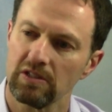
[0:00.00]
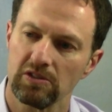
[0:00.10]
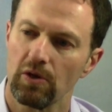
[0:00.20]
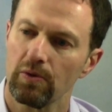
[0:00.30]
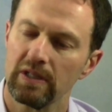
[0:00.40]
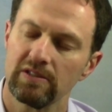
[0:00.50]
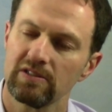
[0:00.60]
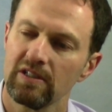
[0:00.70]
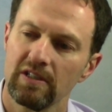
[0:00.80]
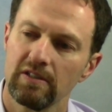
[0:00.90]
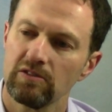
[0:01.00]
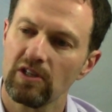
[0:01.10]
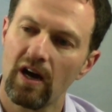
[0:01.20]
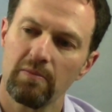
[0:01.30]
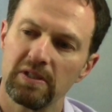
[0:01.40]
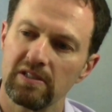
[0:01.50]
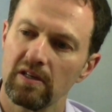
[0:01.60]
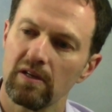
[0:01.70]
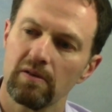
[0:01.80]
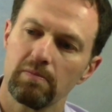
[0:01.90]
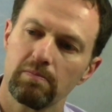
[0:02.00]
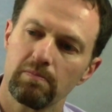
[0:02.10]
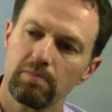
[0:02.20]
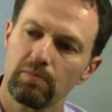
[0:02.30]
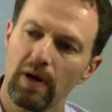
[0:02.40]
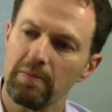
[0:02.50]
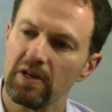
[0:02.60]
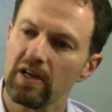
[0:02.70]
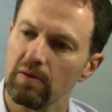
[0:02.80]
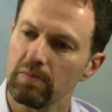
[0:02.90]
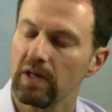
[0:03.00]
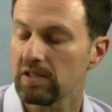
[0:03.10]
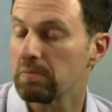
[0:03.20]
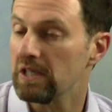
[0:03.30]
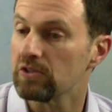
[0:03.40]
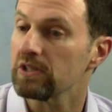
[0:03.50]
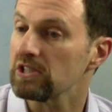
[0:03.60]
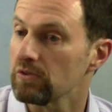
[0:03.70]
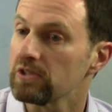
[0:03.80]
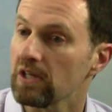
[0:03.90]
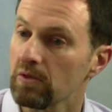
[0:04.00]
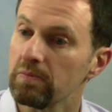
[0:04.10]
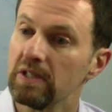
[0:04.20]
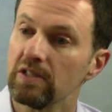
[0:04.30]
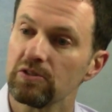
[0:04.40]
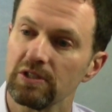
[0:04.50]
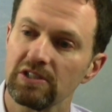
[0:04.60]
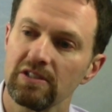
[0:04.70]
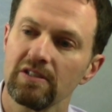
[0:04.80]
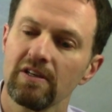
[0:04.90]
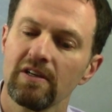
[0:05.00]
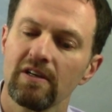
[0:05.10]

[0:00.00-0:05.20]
And so his job as a primary care, as a pediatrician or a general pediatrician,